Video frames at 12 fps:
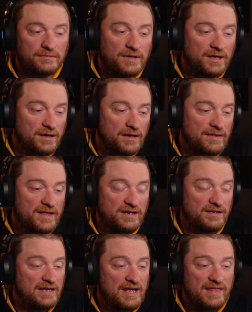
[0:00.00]
And
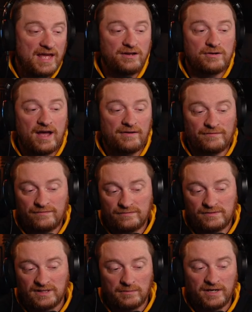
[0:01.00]
then you have
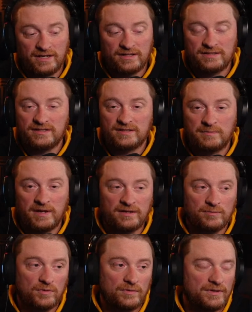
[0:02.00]
somebody that's
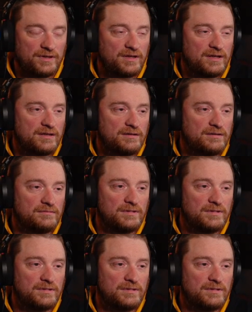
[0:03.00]
expendable, and